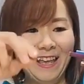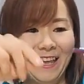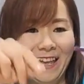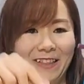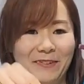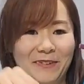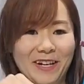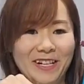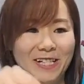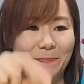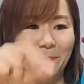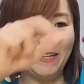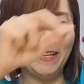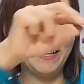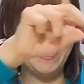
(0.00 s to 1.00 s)
The
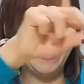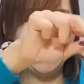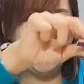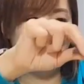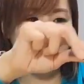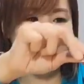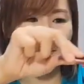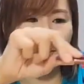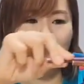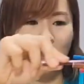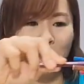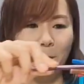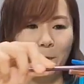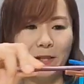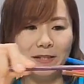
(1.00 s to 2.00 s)
water's spilling
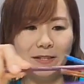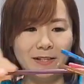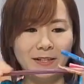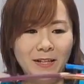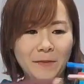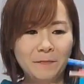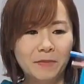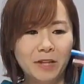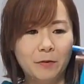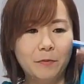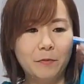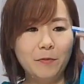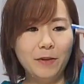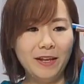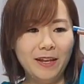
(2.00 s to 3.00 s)
out. What about the purple
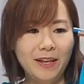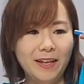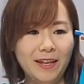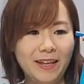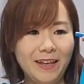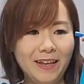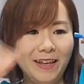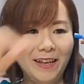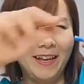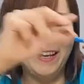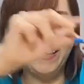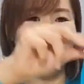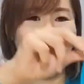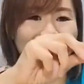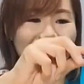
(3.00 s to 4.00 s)
pencil?
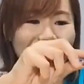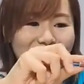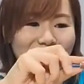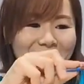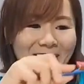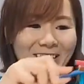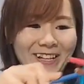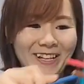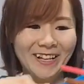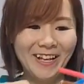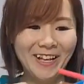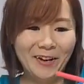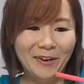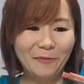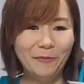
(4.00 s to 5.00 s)
Whoa!
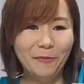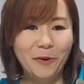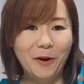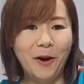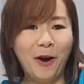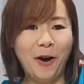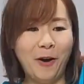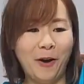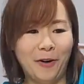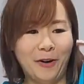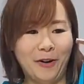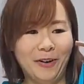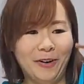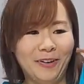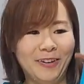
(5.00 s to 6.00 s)
Another one.
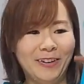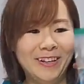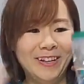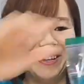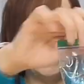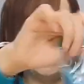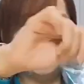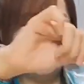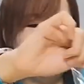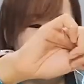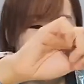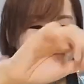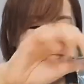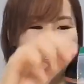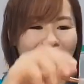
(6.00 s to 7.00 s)
Whoa!
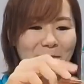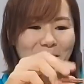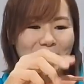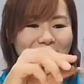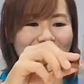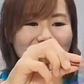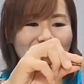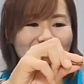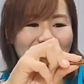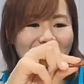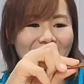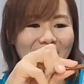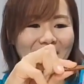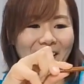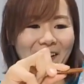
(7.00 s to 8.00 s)
The water's
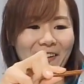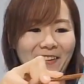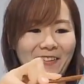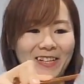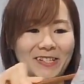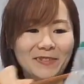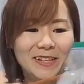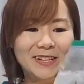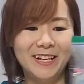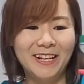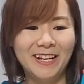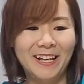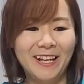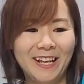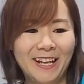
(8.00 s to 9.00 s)
coming out
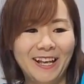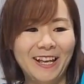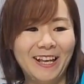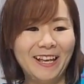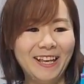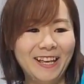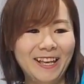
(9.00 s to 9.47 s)
now. This one.